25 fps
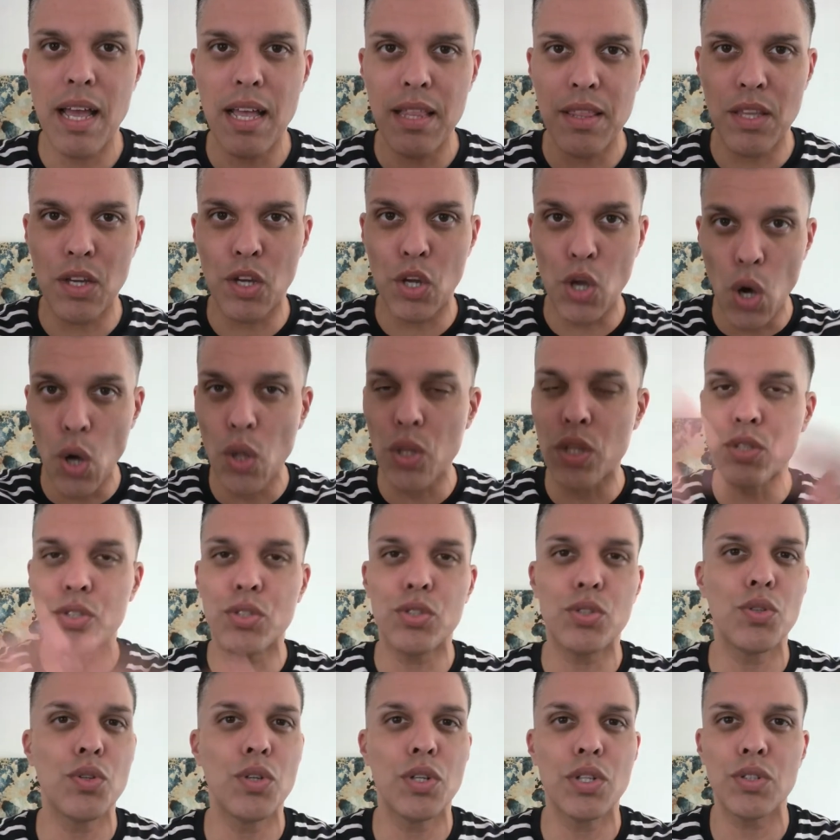The goal is
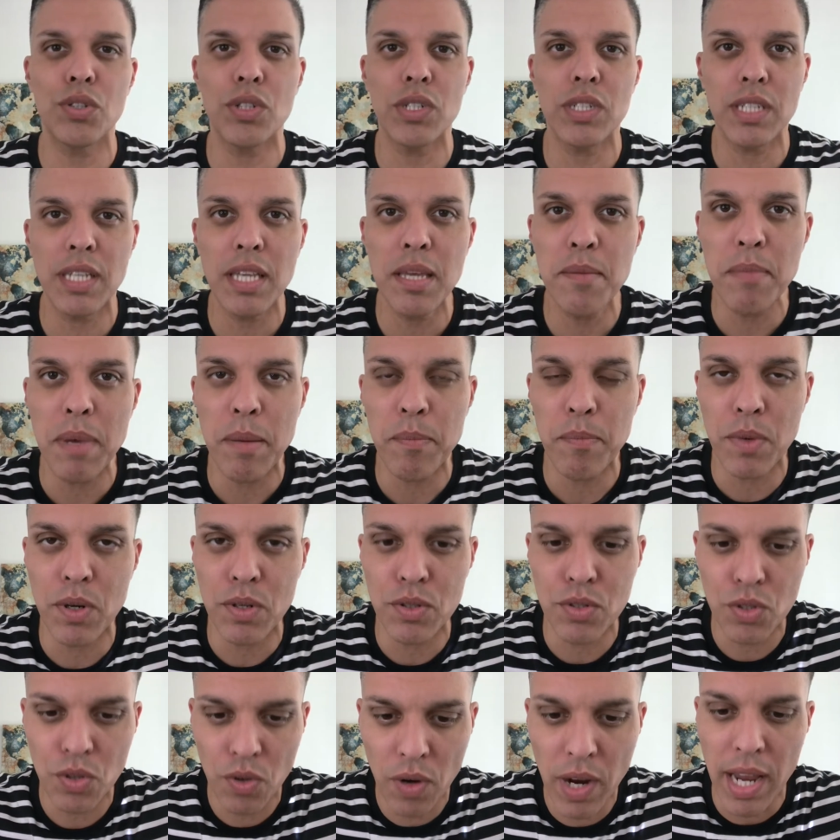200 team
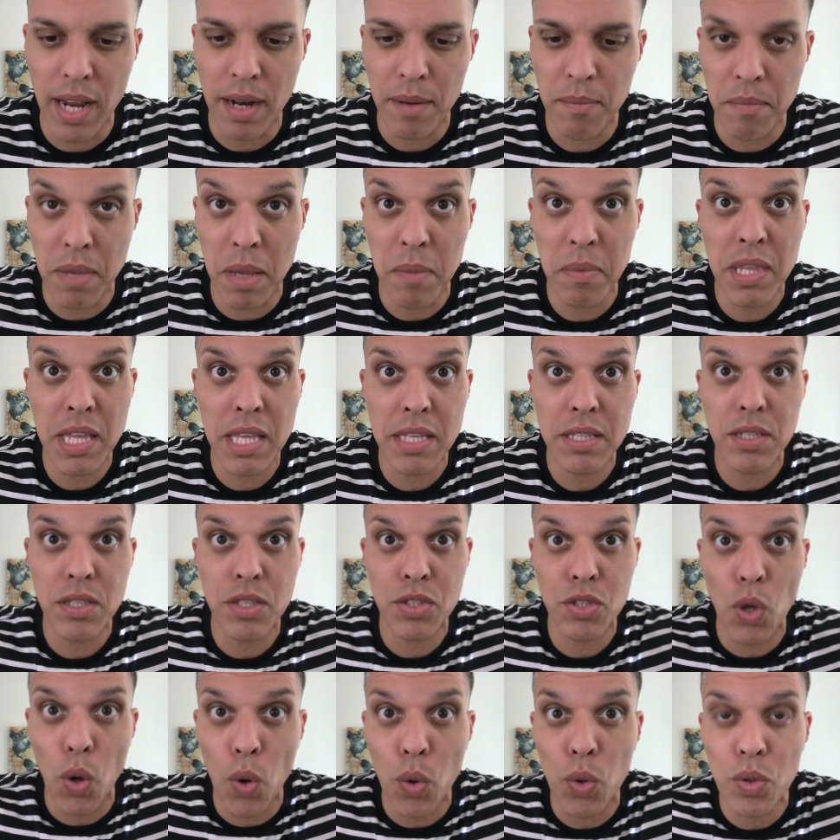members. Great, maybe that's the
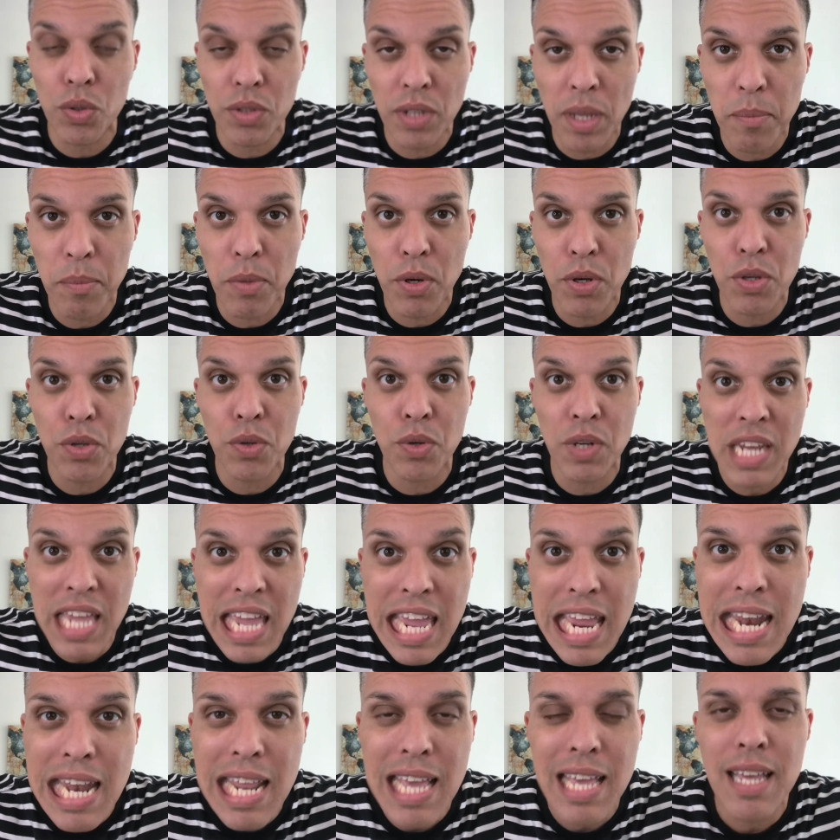total number you
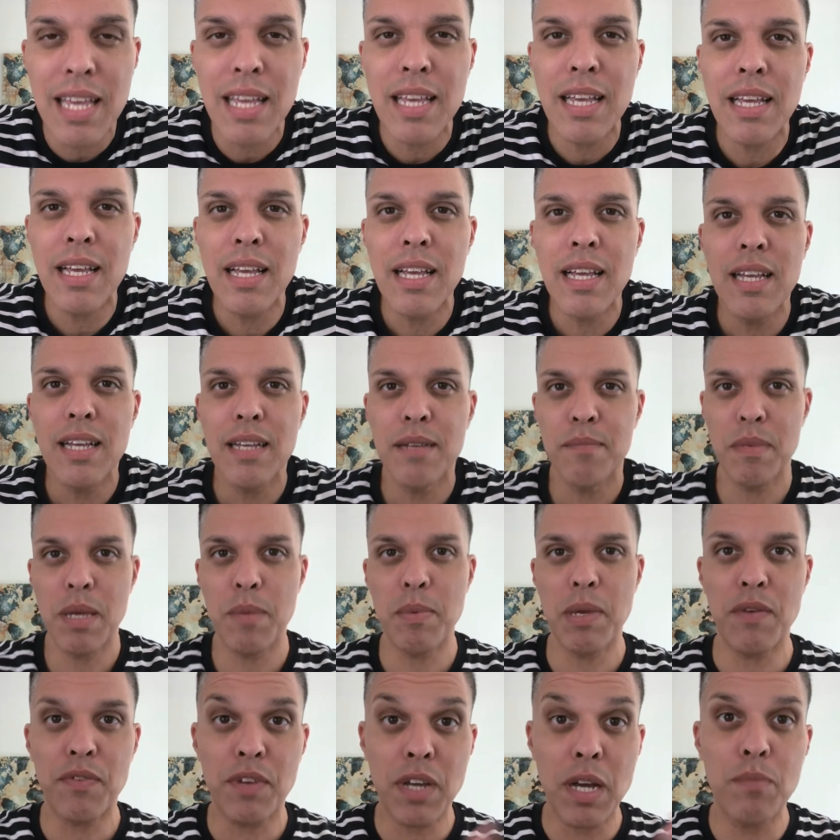need.
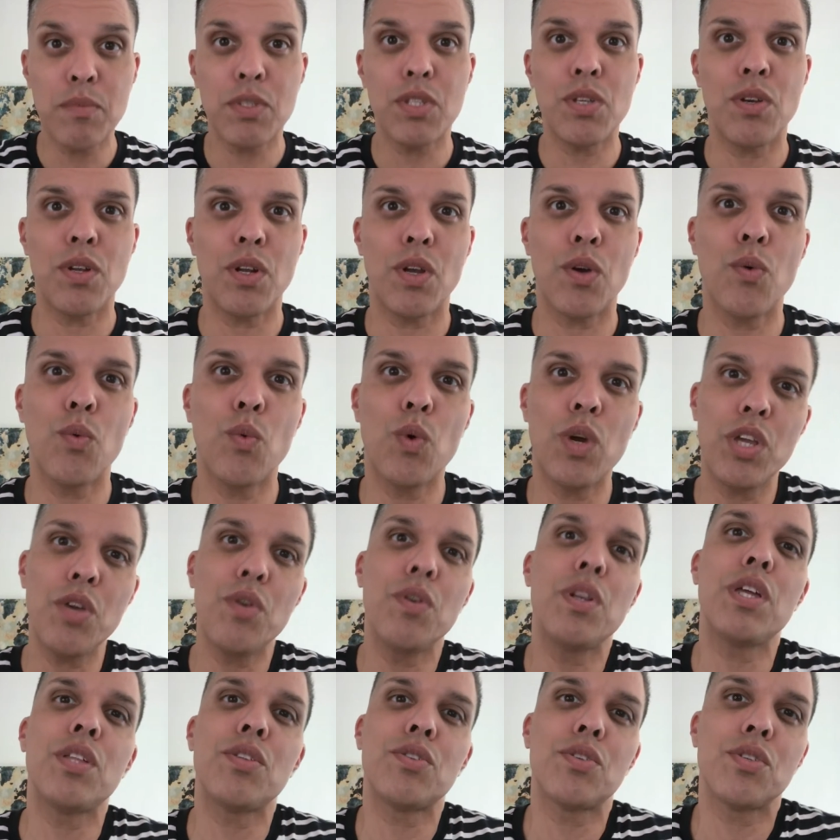Maybe I've come to you and I go, what do you
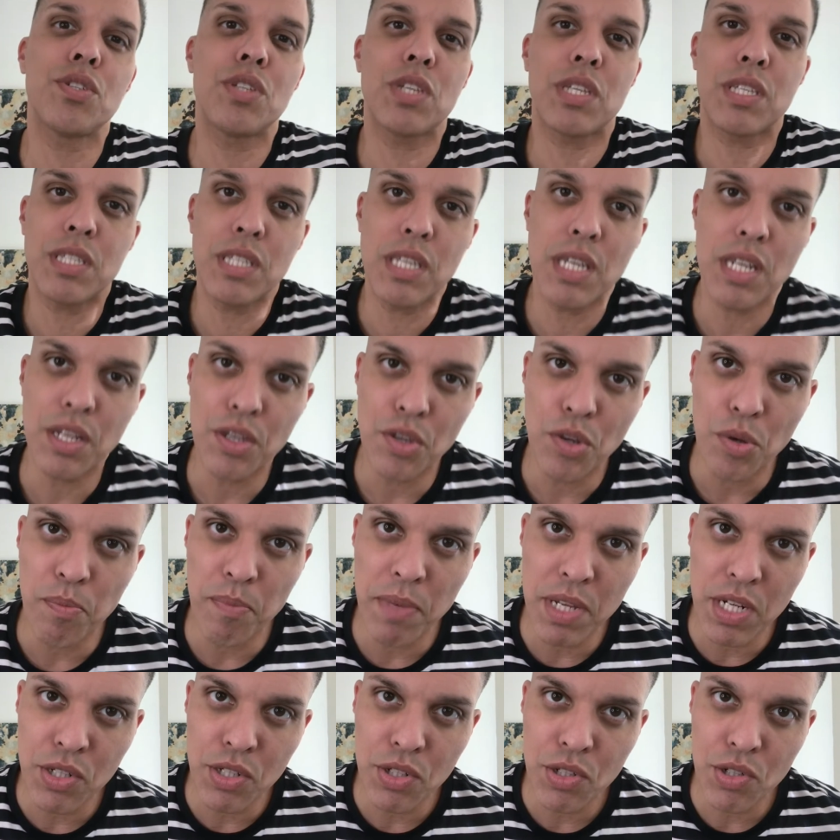need to succeed in your
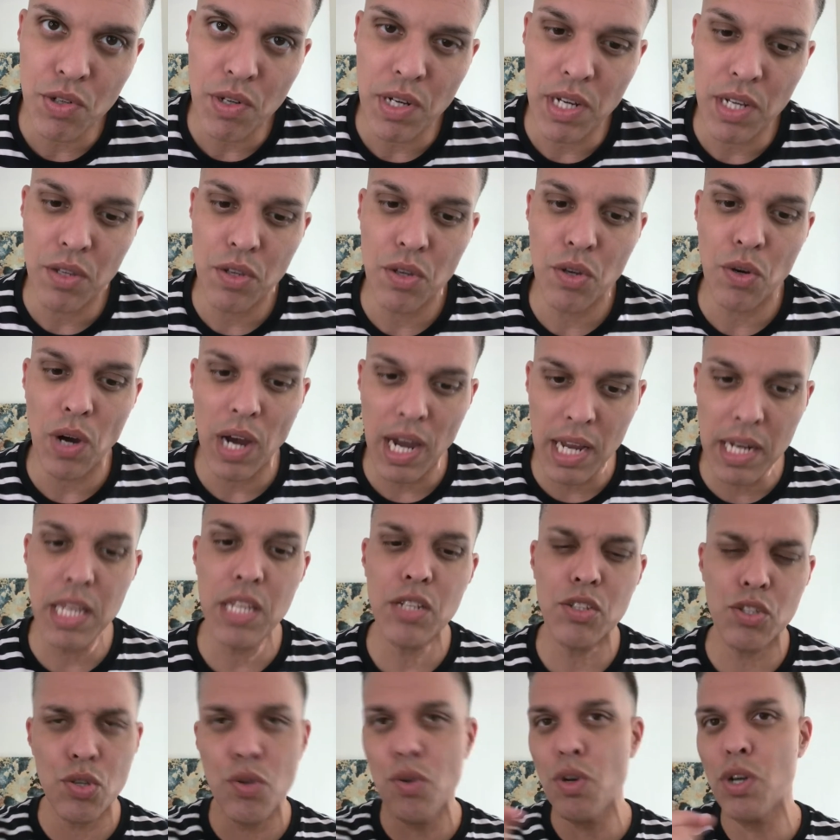ministry? And you go, I
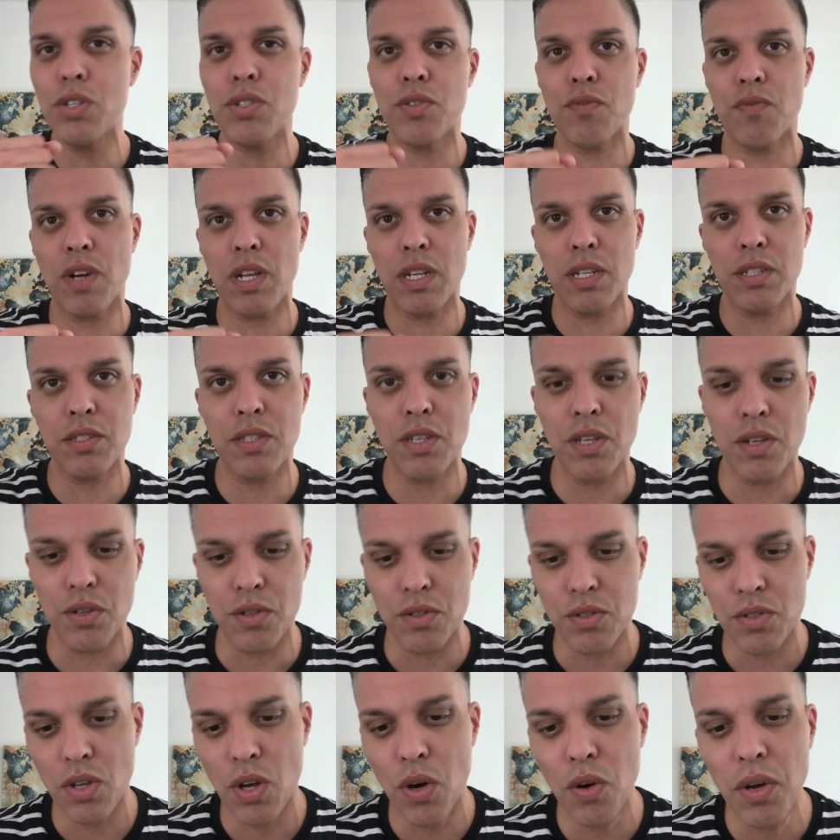need 200
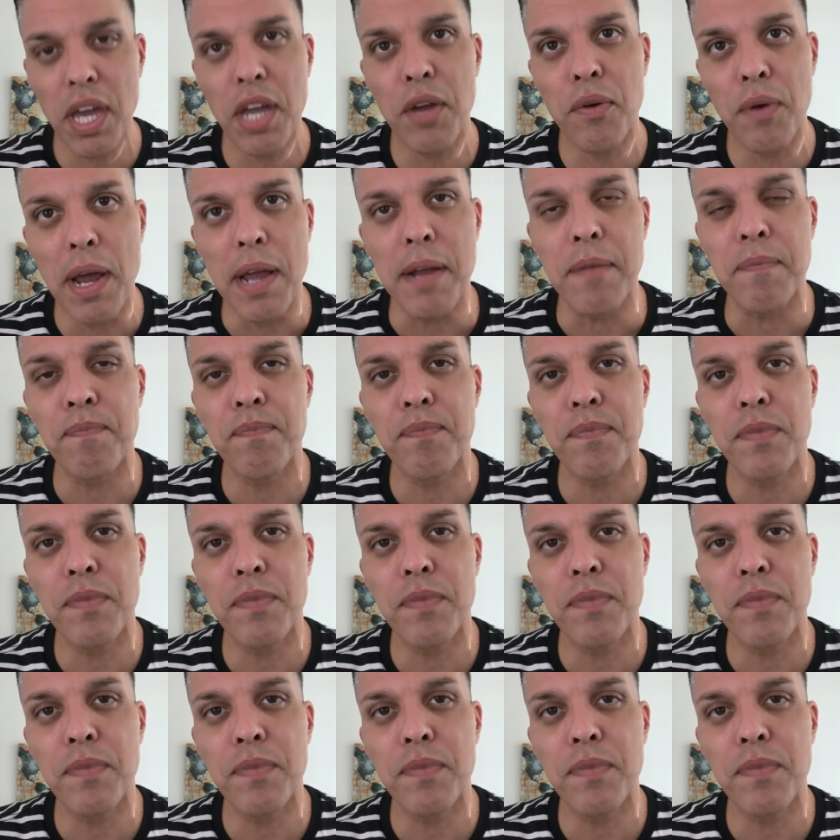volunteers. Okay, great.